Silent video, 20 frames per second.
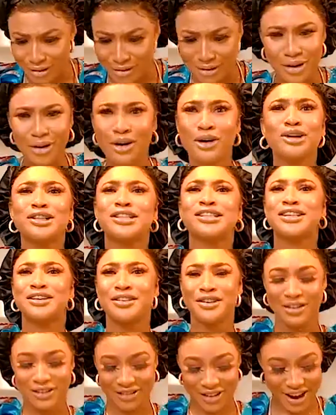Oat
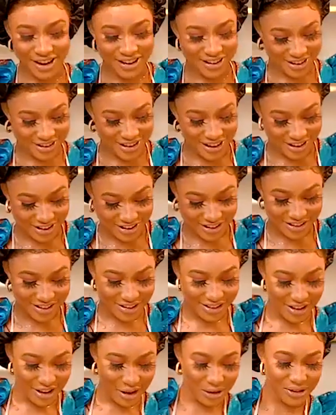cereal, right? Yeah,
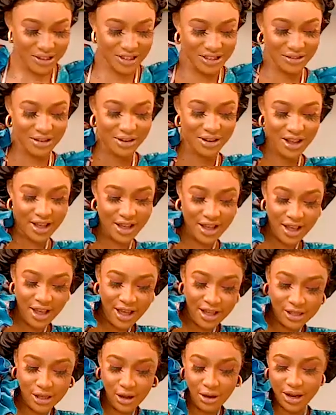oat cereal.
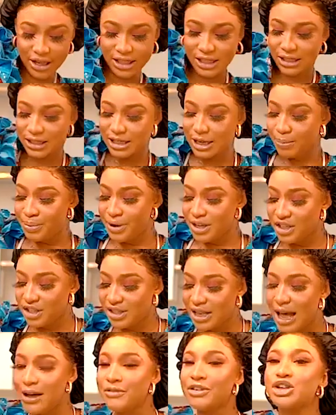So it's simply
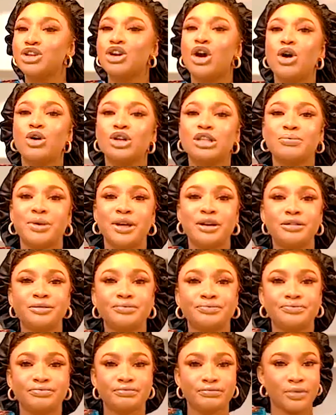just having your oatmeal.
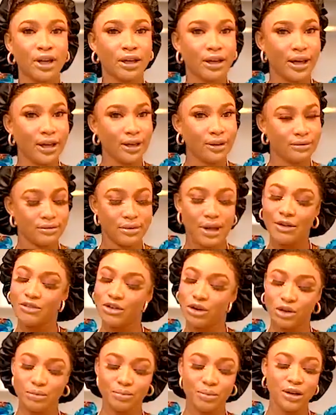Okay, have
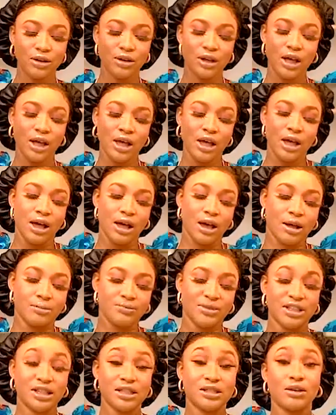your oatmeal.
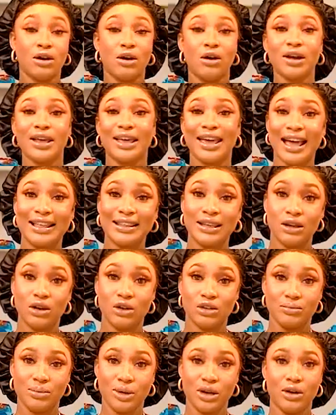Um, this is not organic
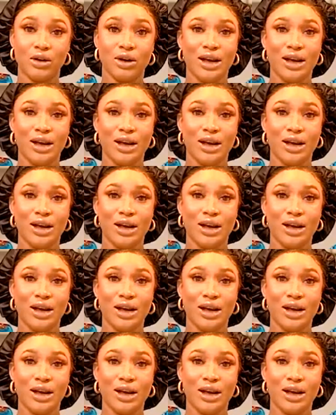oatmeal.